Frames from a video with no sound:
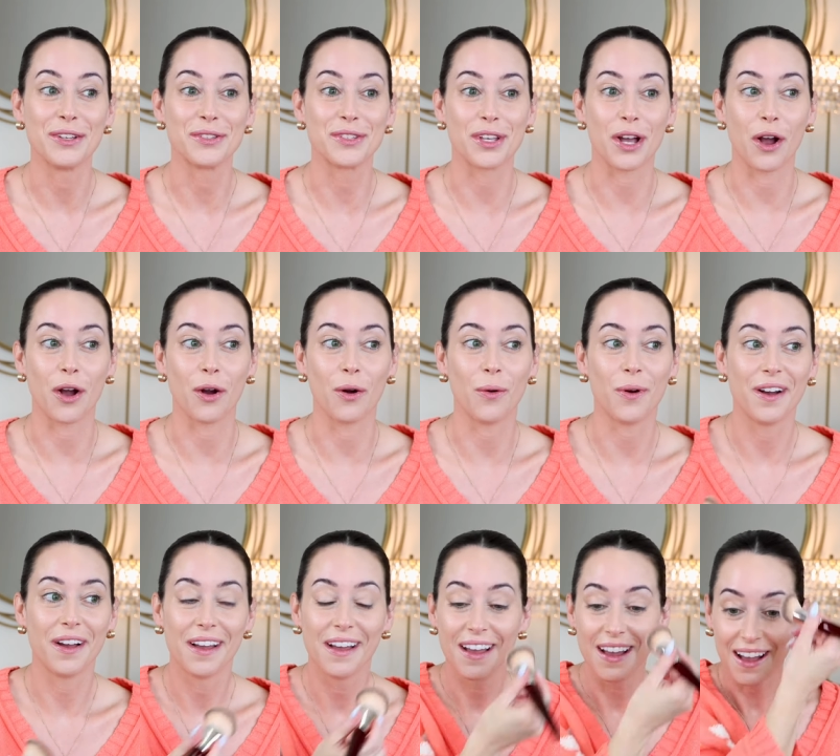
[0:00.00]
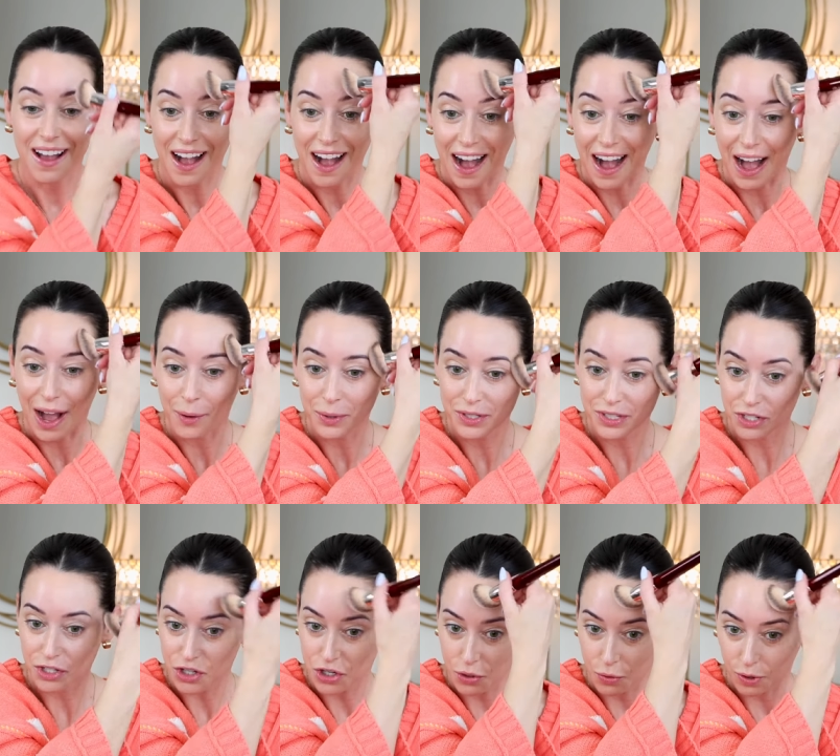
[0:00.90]
so I
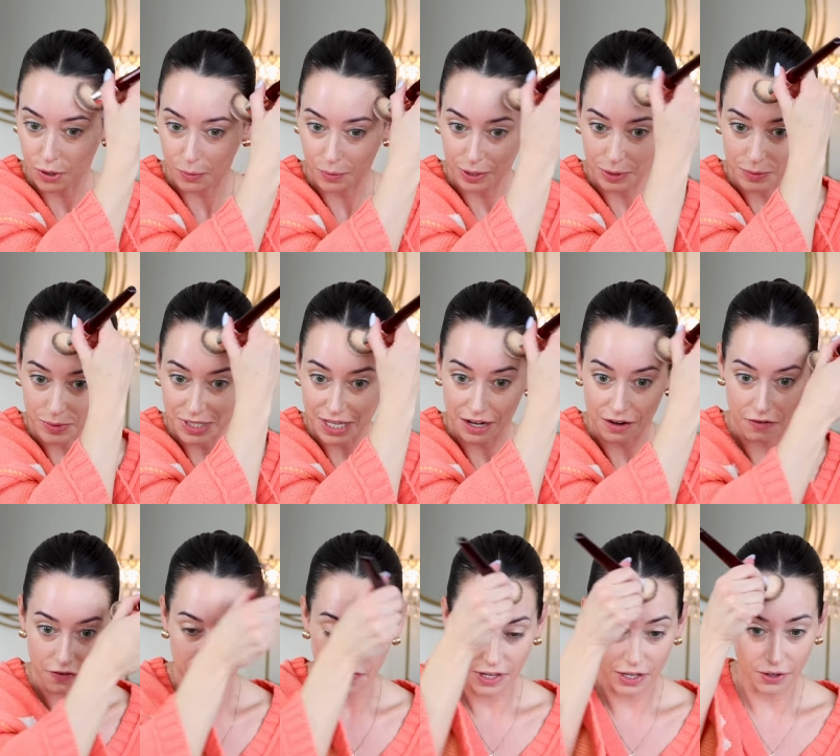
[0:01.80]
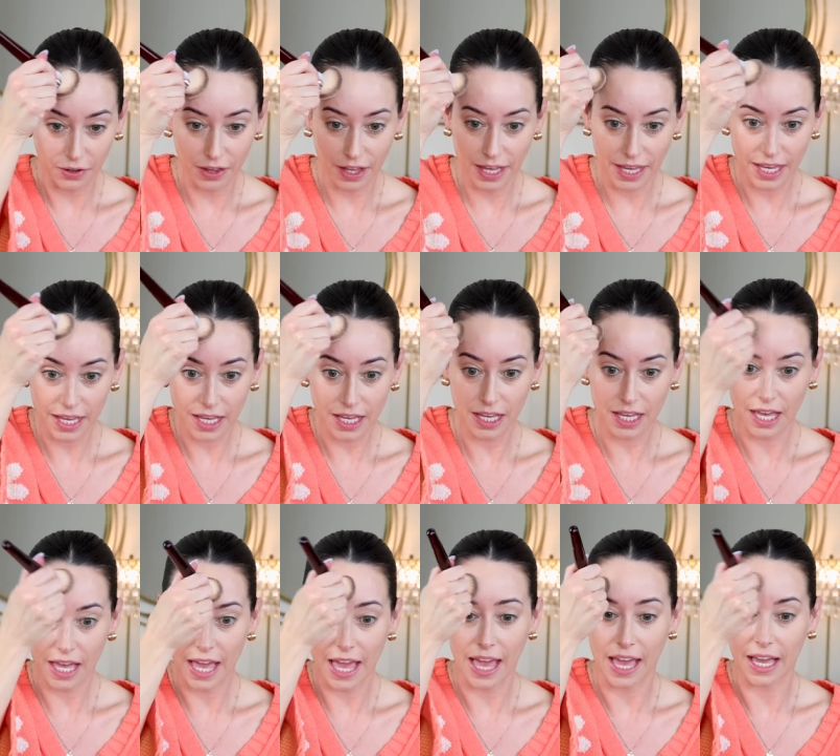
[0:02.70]
wasn't sure what it was gonna feel
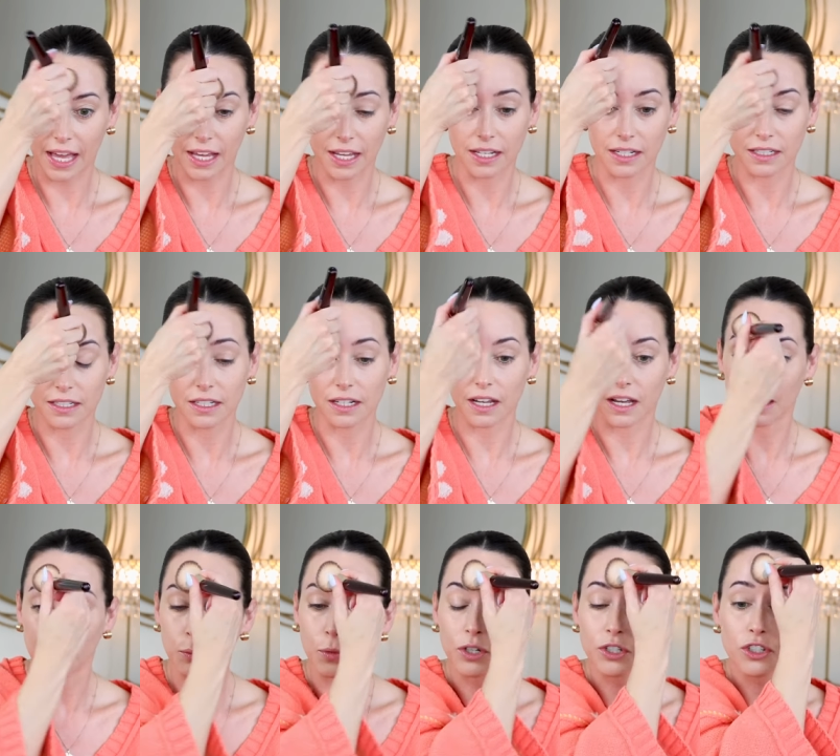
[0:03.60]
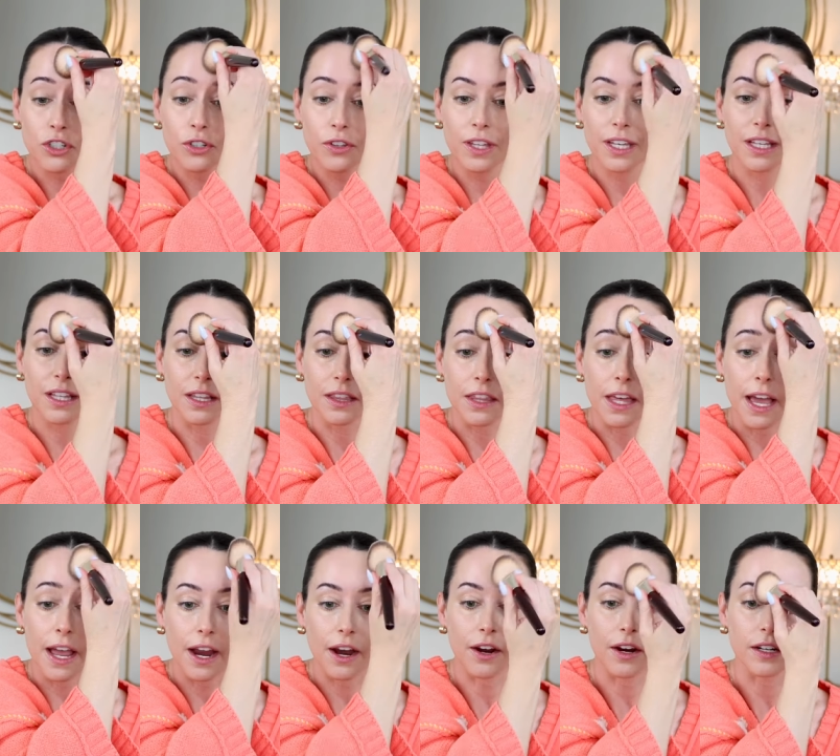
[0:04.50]
like. And once you're like
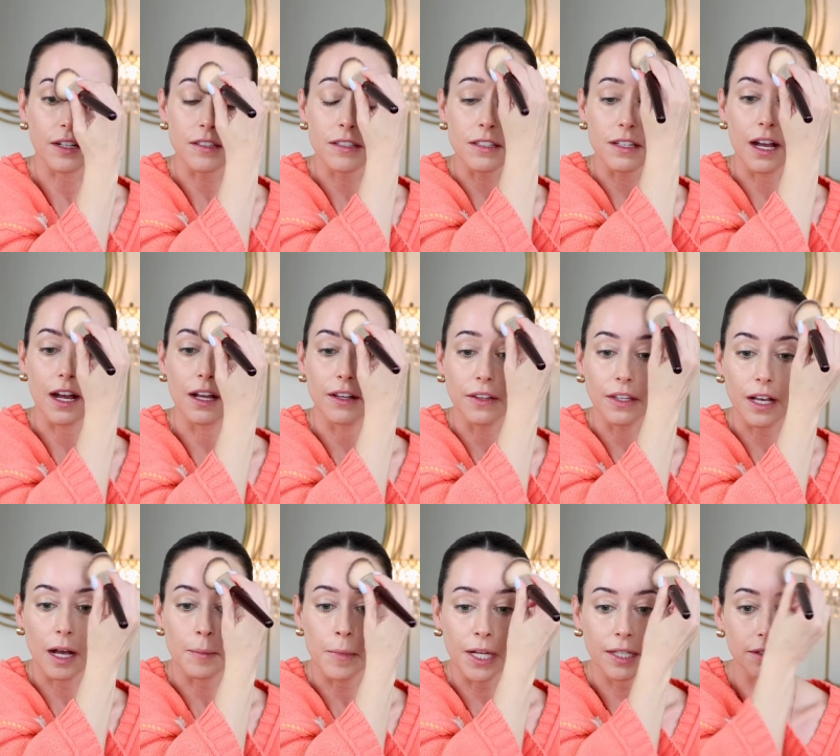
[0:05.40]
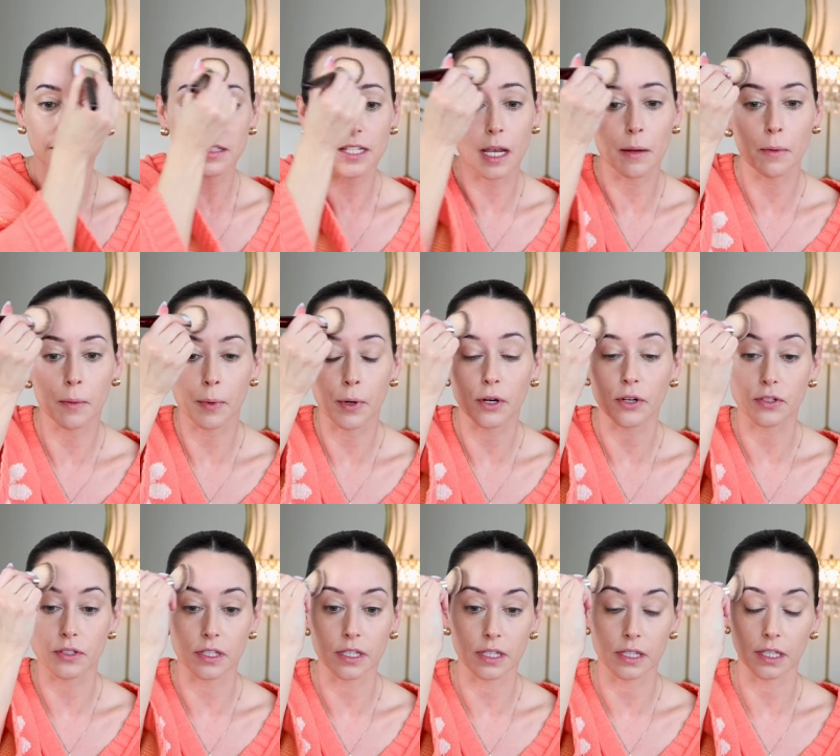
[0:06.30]
there, it's not like I'm not the type of
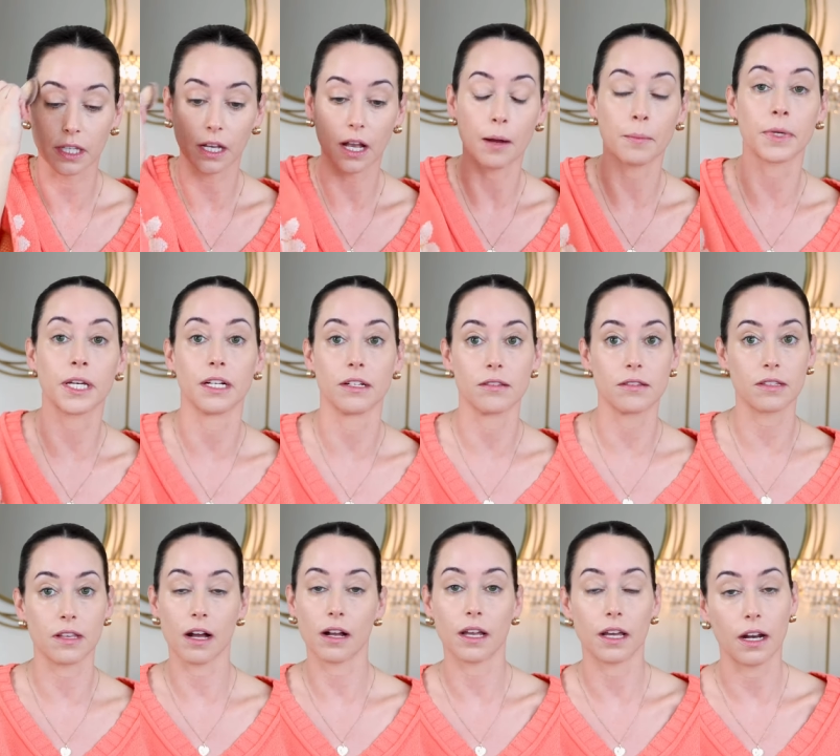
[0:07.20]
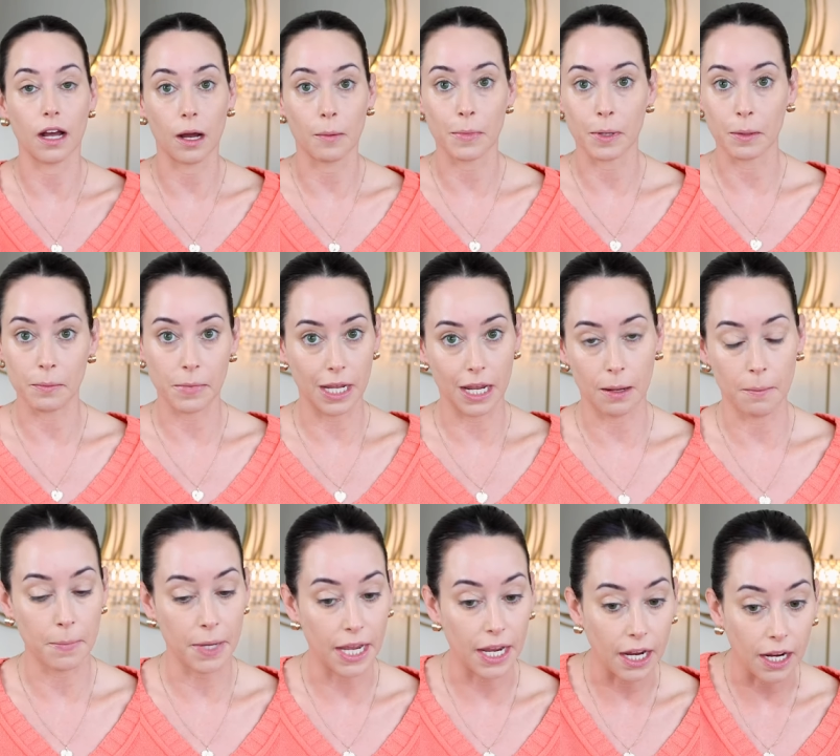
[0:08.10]
person like I'm gonna suck it up and be in
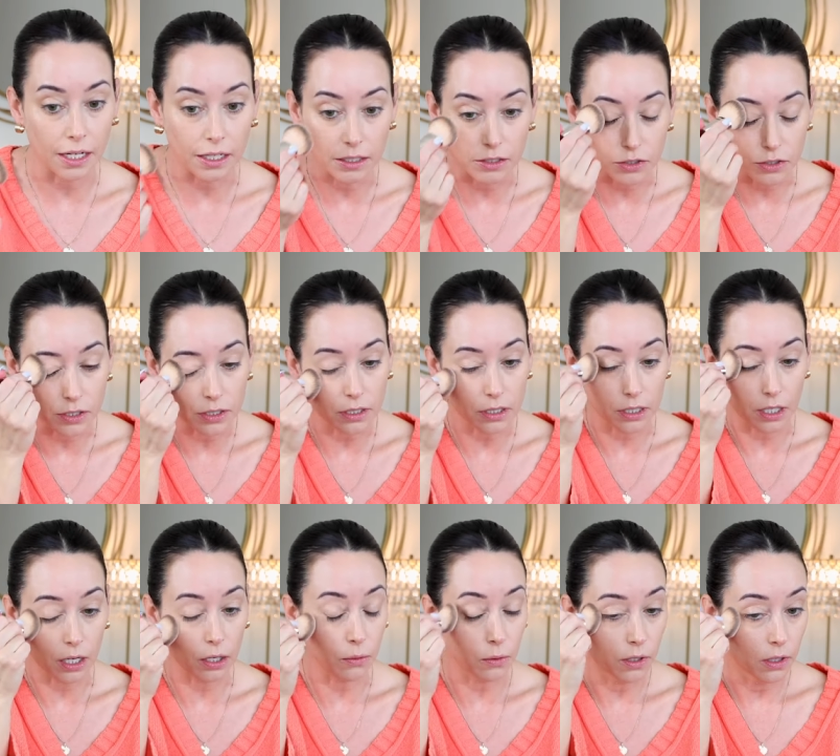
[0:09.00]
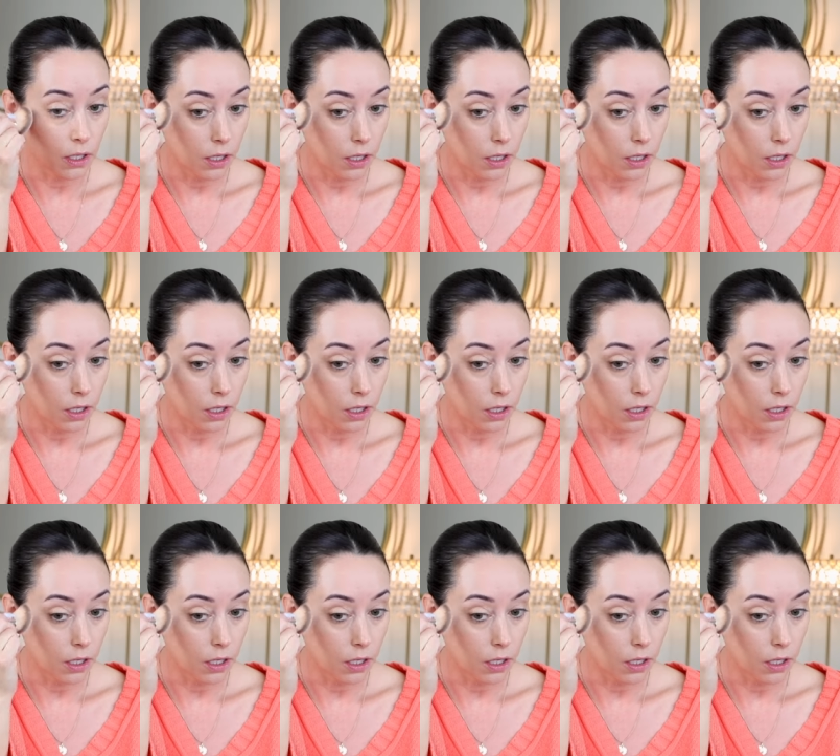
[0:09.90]
pain and you know,